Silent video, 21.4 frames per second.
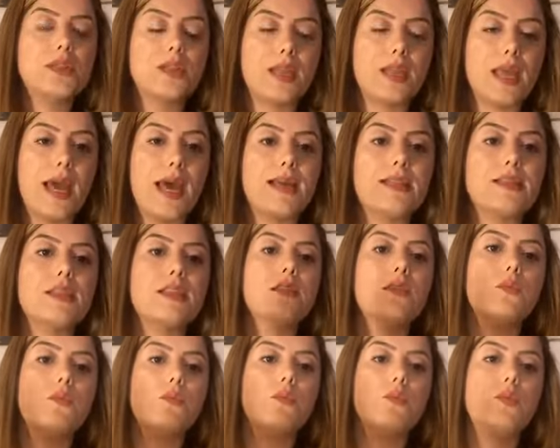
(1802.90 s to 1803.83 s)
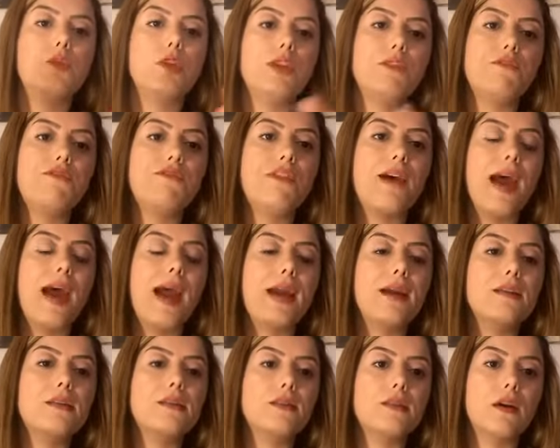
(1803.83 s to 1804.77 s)
has it, would in
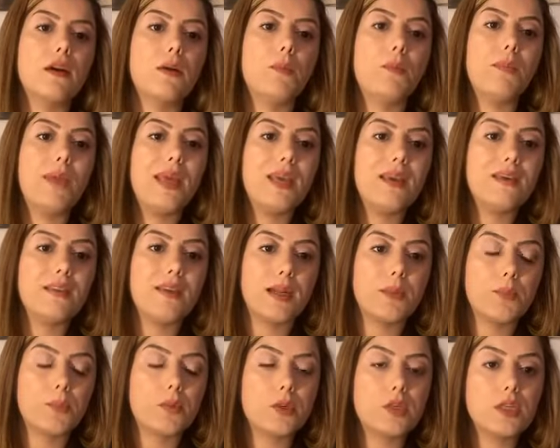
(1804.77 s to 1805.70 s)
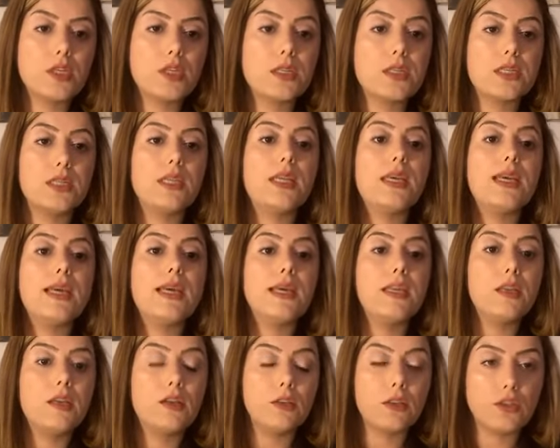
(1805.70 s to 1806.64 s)
fact make that person
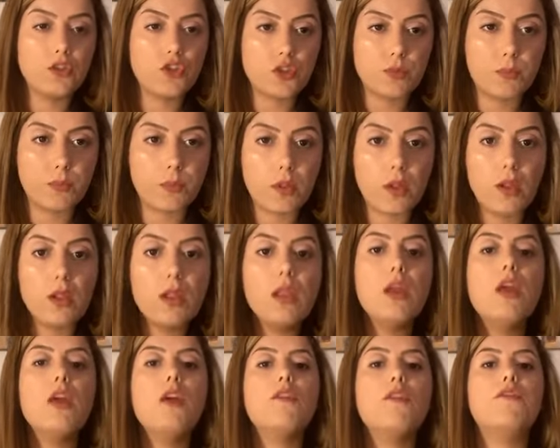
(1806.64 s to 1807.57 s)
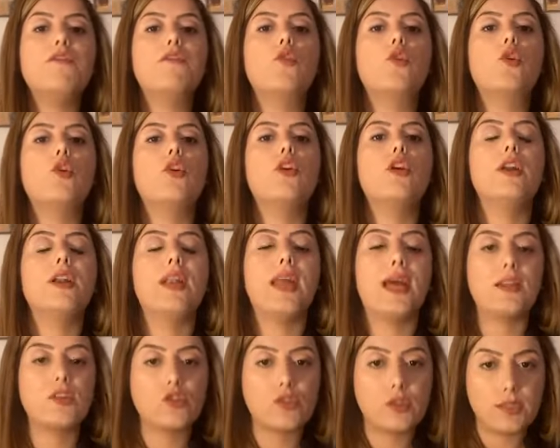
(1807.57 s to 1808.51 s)
ineligible for
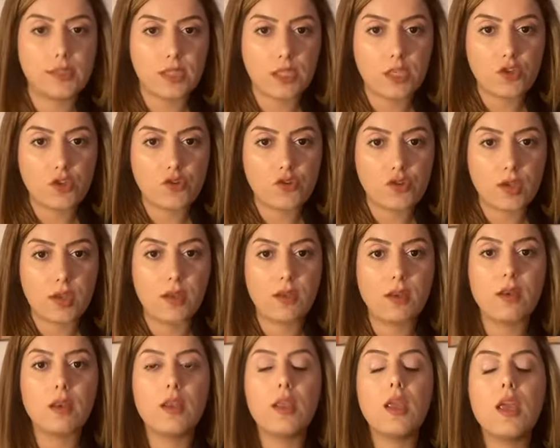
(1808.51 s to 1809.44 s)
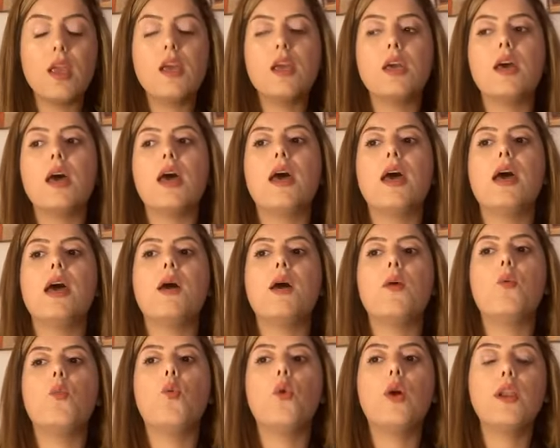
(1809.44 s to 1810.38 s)
naturalization.
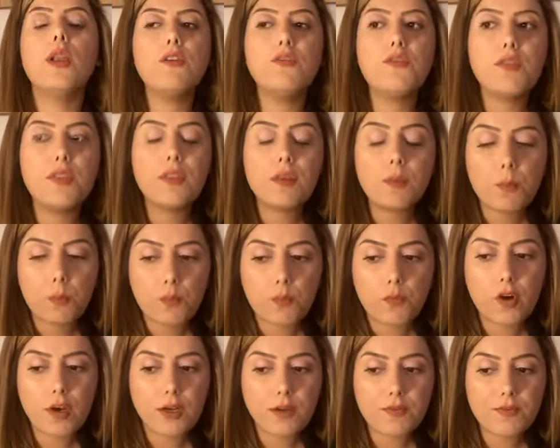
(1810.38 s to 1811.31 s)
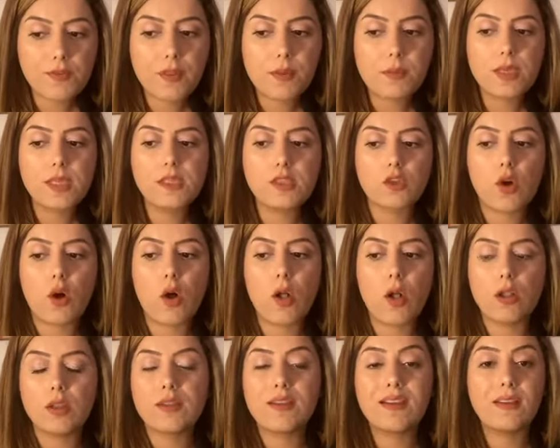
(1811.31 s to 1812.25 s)
One of them is
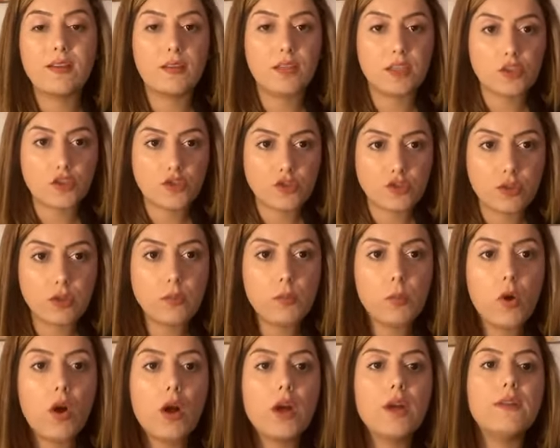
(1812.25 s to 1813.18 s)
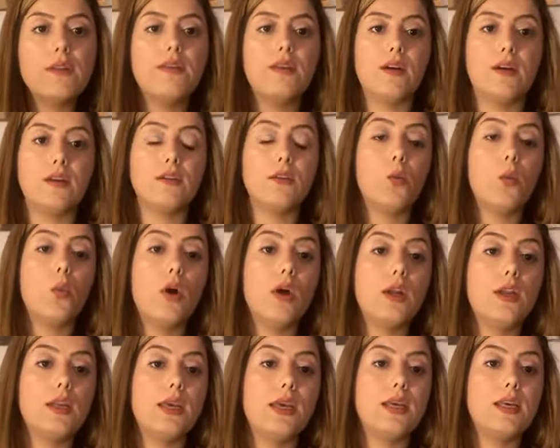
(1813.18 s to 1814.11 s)
called conditional bar. The other
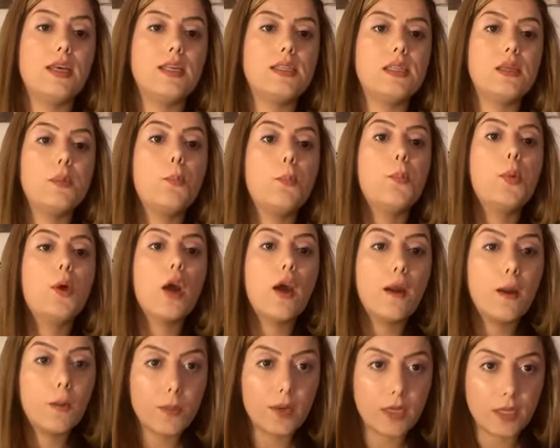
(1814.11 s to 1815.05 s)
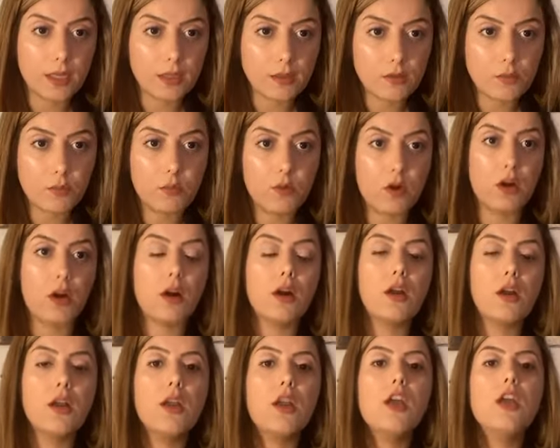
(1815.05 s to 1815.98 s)
one is permanent
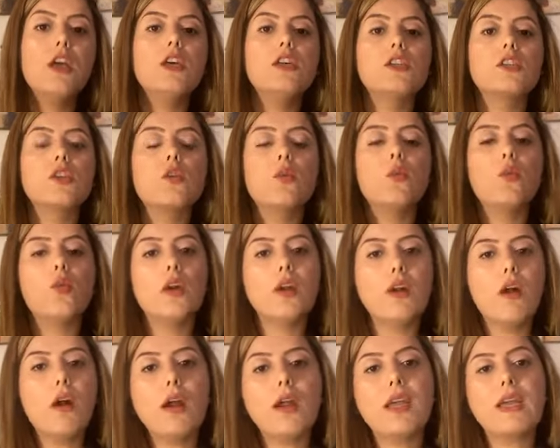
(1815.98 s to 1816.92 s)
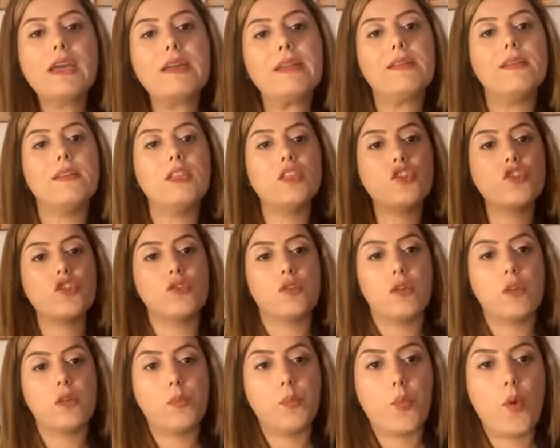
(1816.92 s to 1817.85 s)
bar. So what are
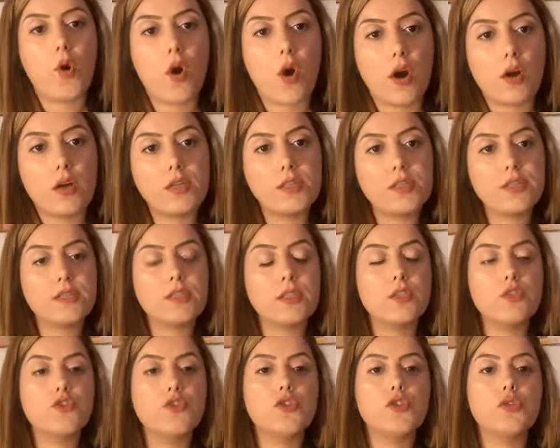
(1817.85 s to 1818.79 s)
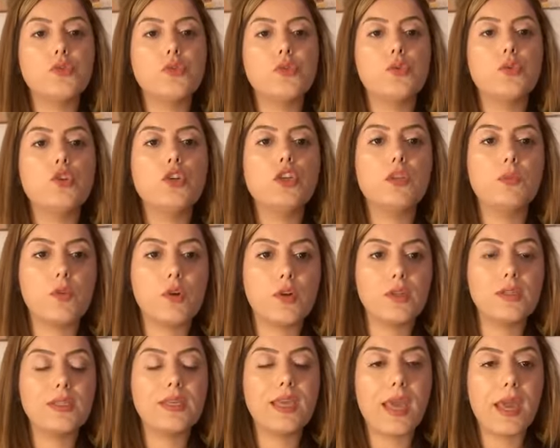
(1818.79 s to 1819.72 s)
conditional bars to good
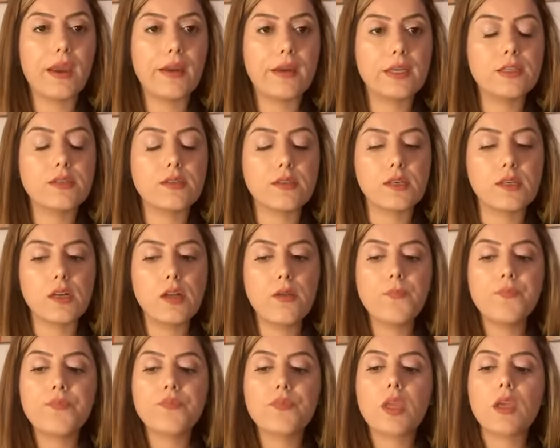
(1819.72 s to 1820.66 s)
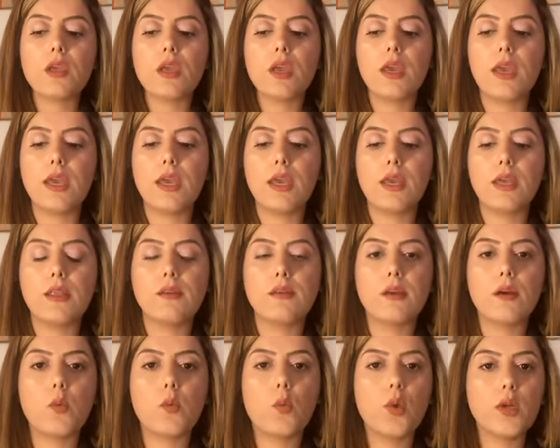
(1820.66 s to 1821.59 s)
moral character? And
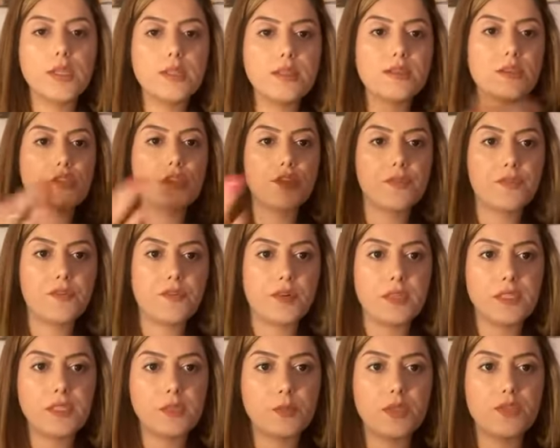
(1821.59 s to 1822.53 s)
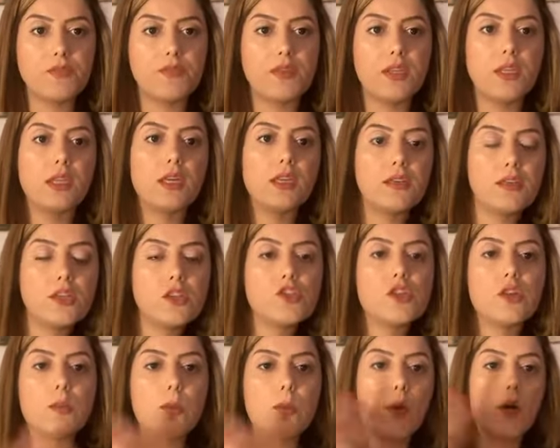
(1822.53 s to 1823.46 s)
what is the difference between
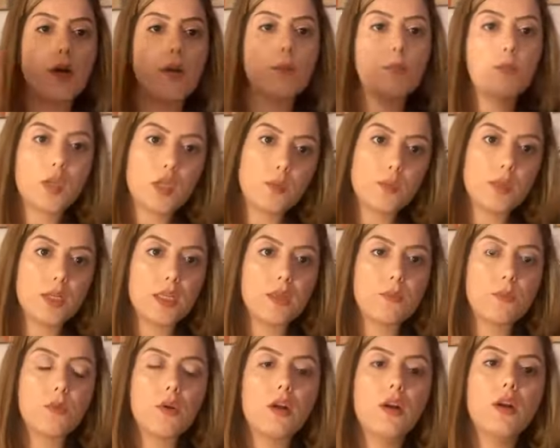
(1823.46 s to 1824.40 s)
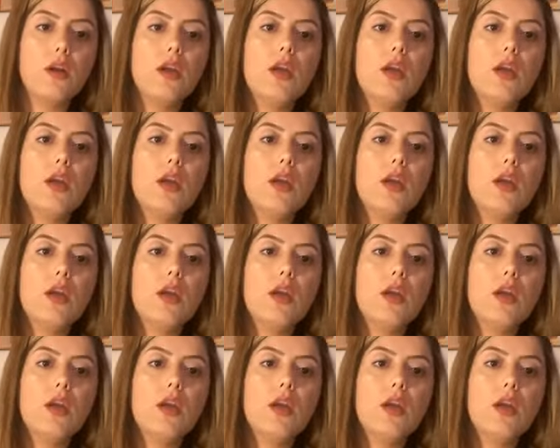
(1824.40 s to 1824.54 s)
conditional bar and permanent bar?